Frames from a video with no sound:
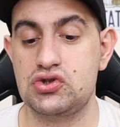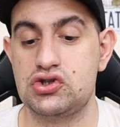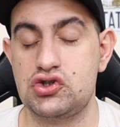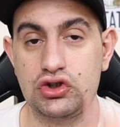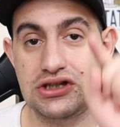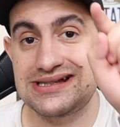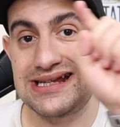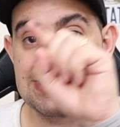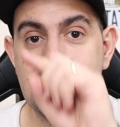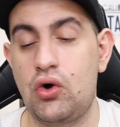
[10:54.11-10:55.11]
So the
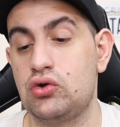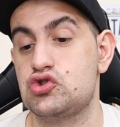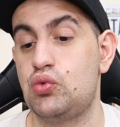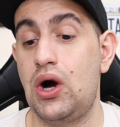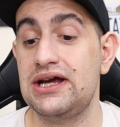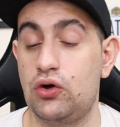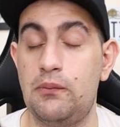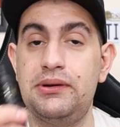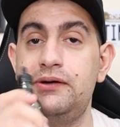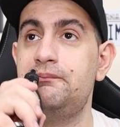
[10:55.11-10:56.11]
six holes wide
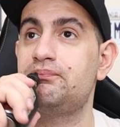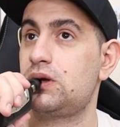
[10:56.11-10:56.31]
open.